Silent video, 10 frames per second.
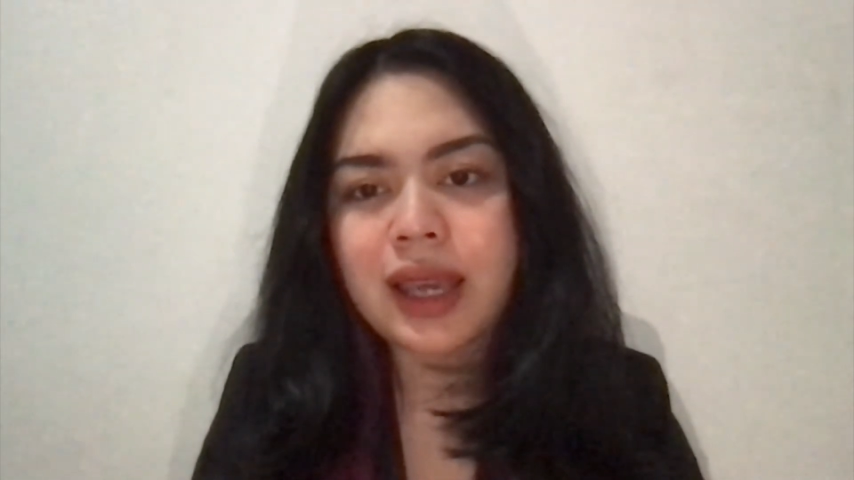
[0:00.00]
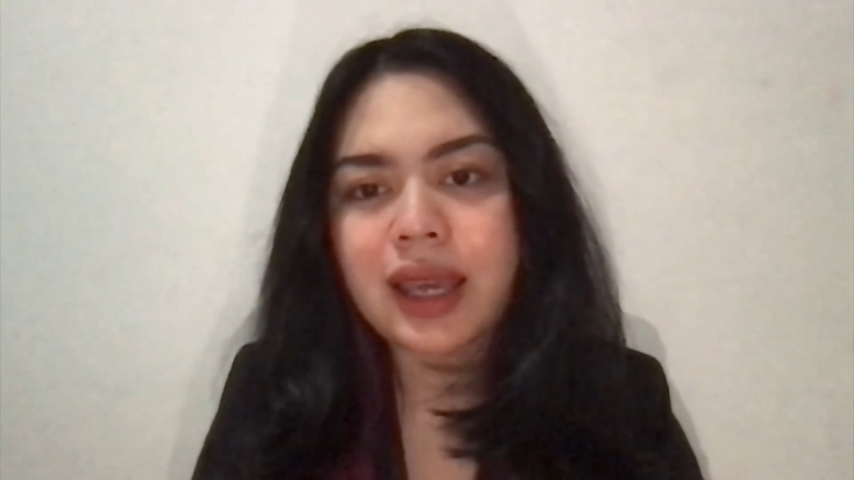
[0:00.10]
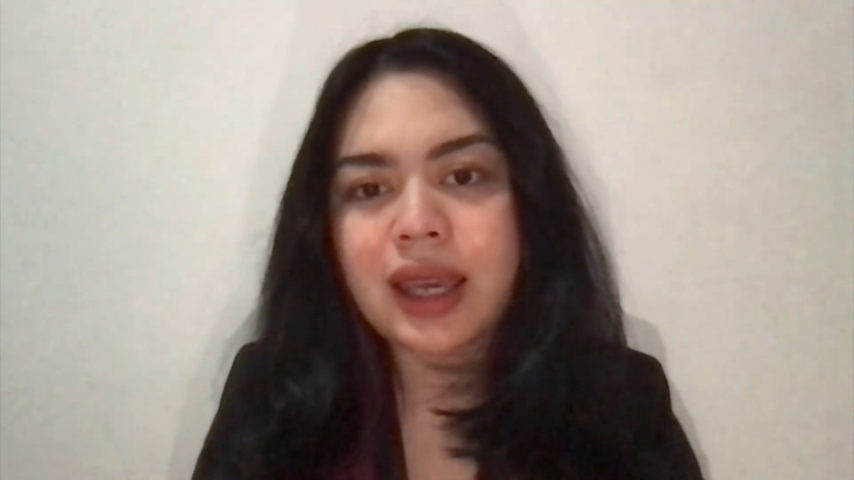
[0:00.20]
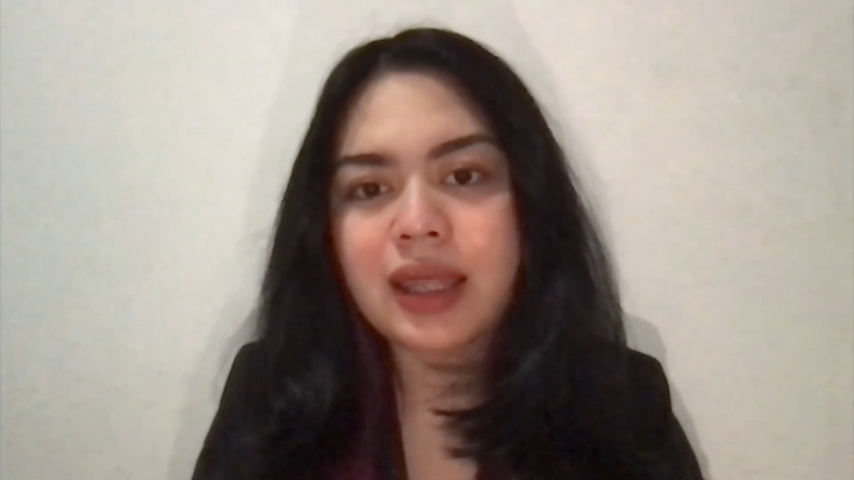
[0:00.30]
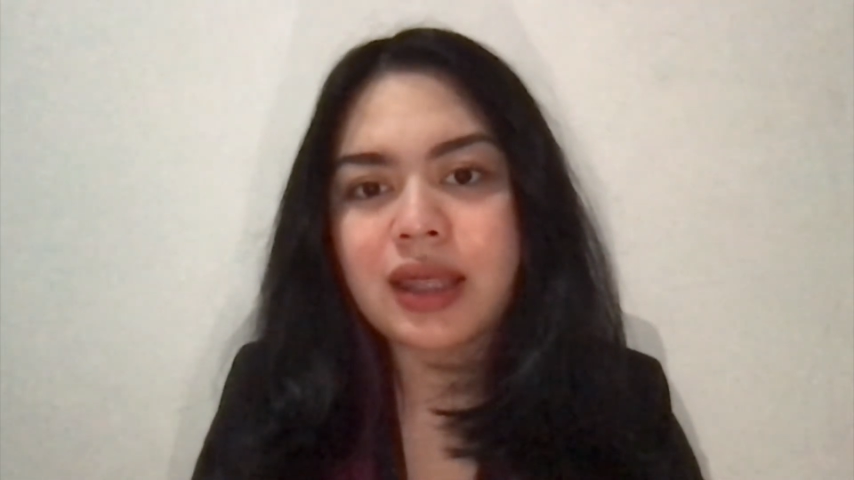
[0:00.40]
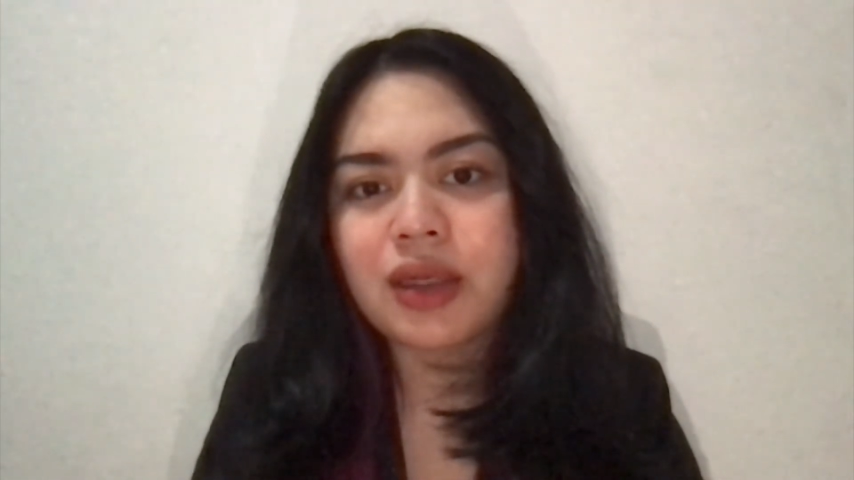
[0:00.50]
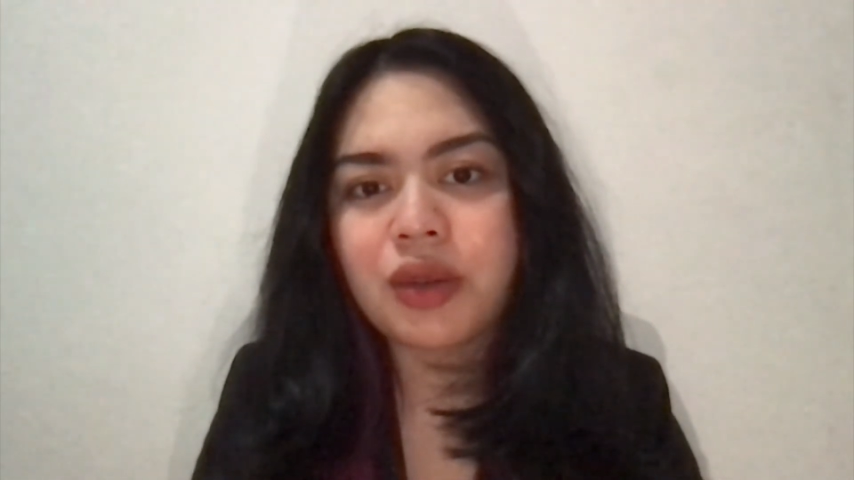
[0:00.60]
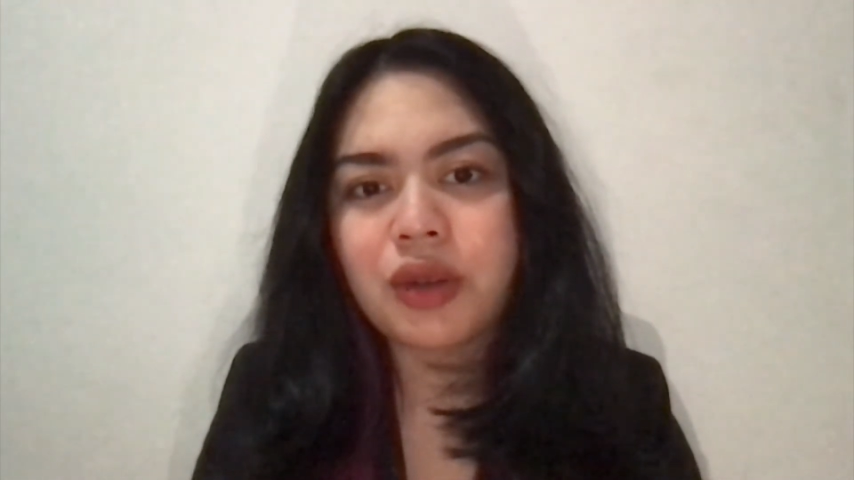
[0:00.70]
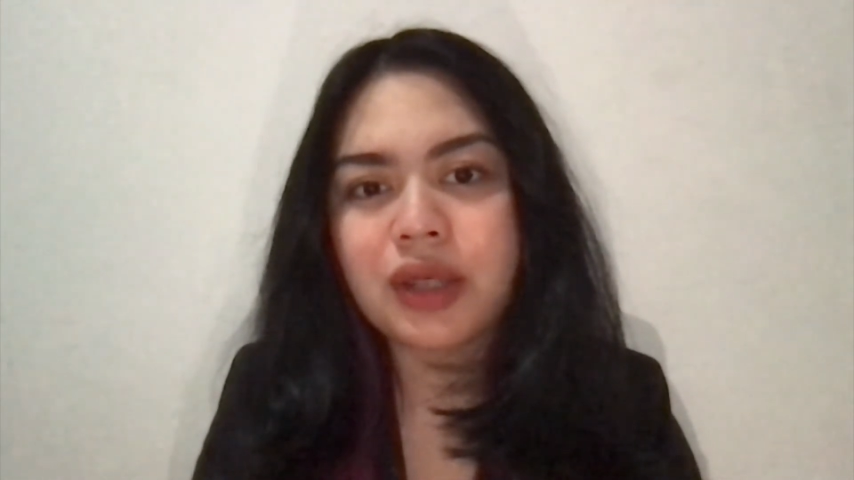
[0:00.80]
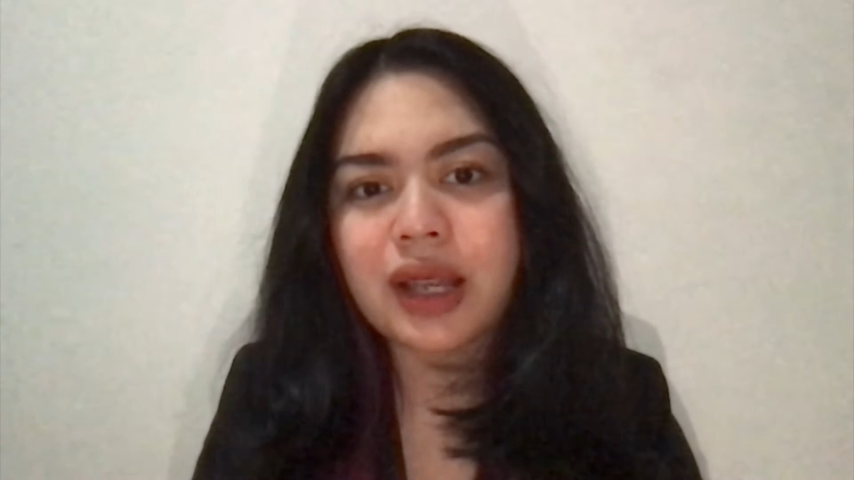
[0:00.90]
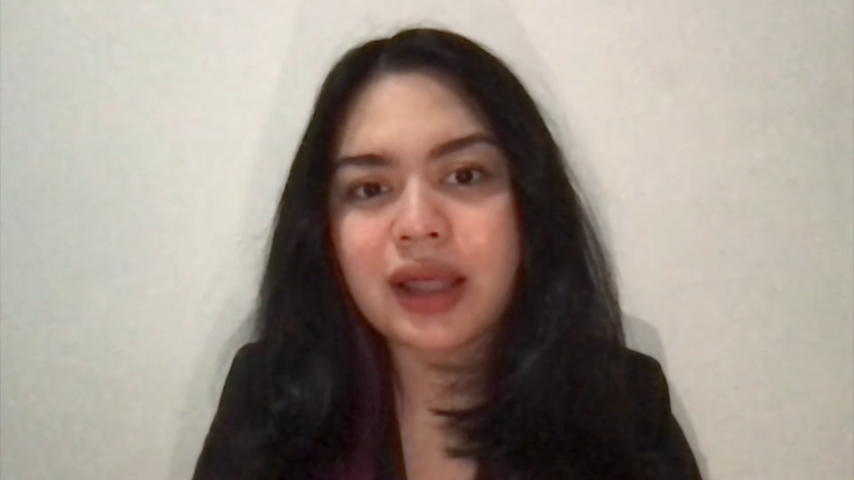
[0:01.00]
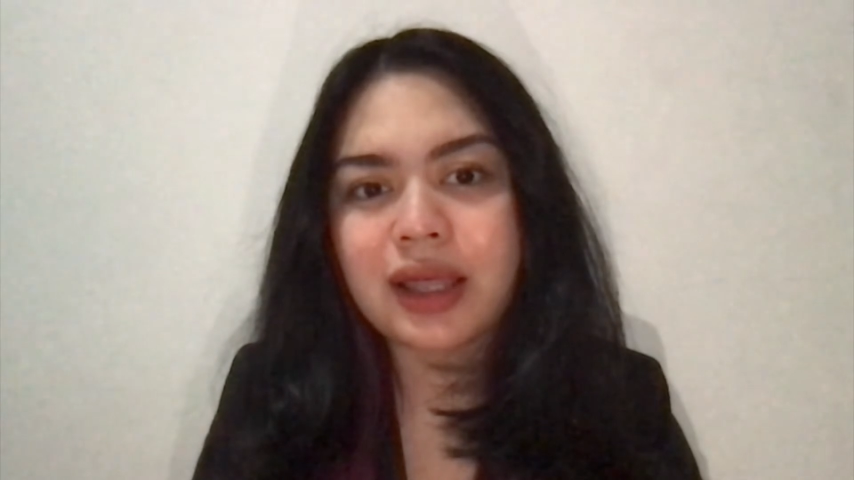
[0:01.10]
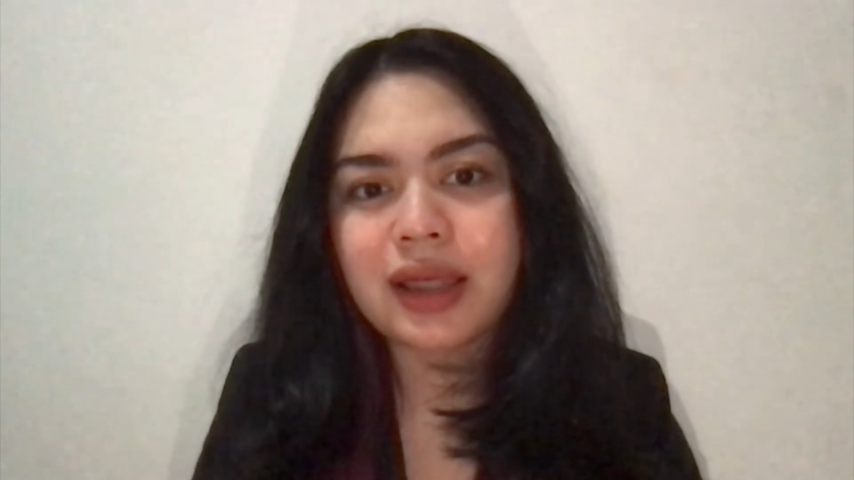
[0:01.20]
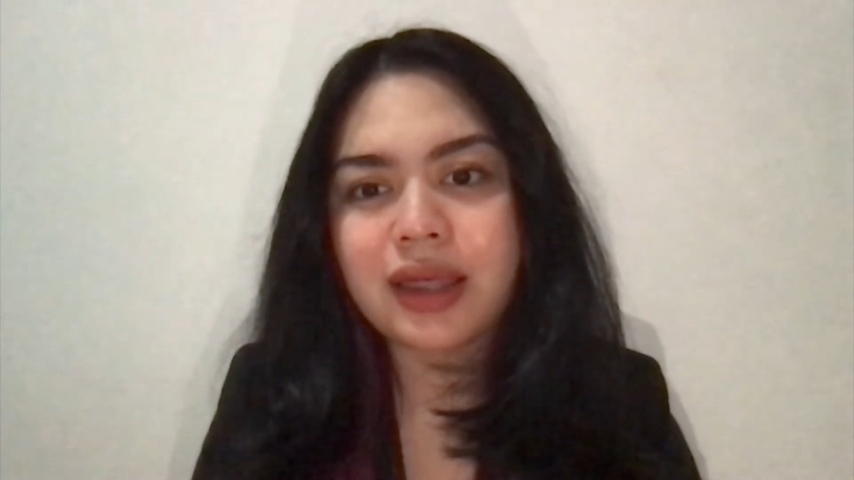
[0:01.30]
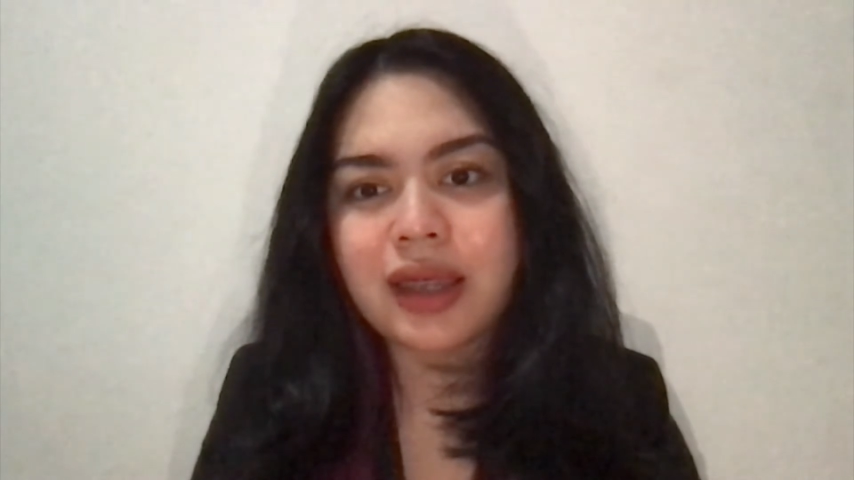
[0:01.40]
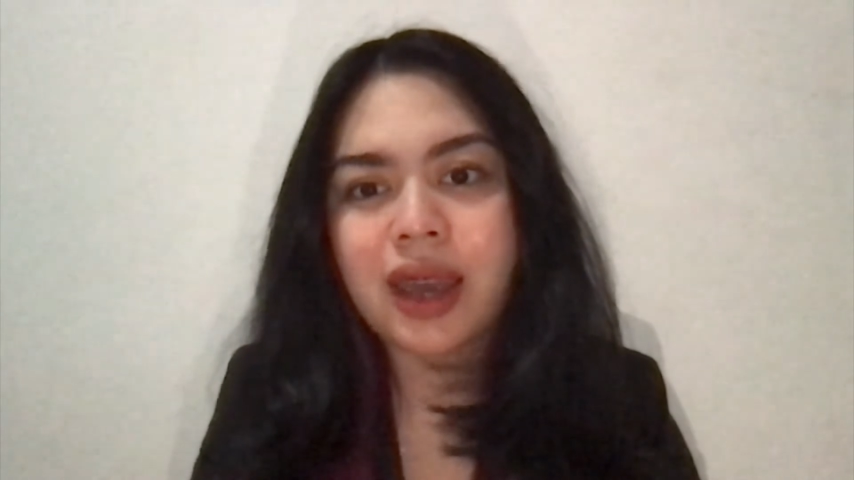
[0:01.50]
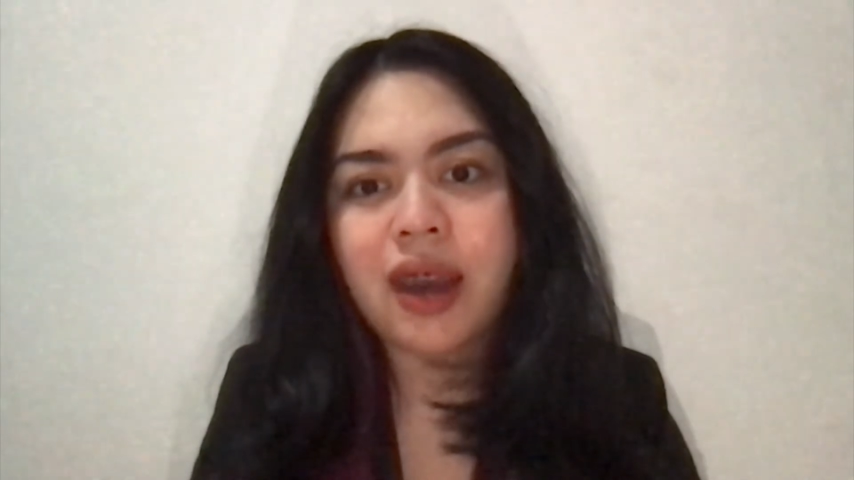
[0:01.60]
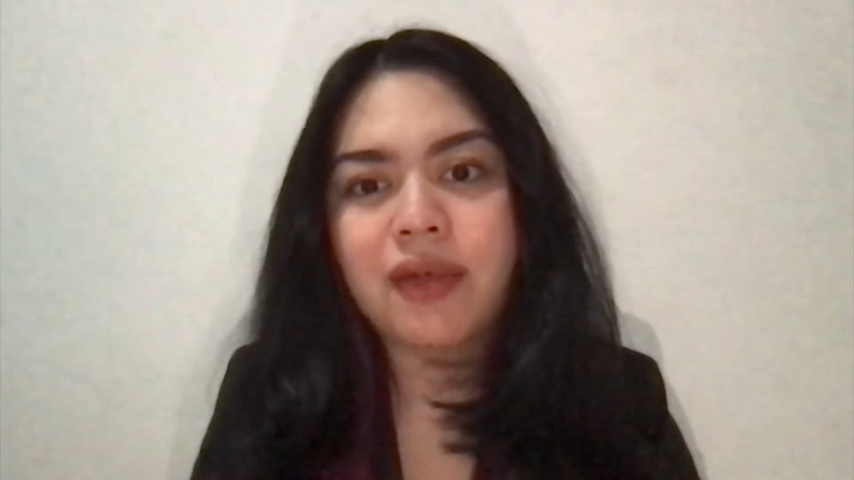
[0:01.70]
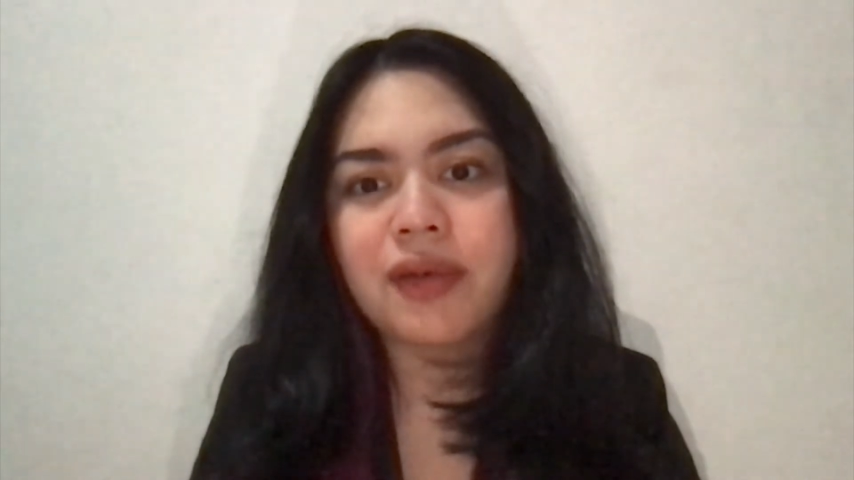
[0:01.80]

in the North Atlantic have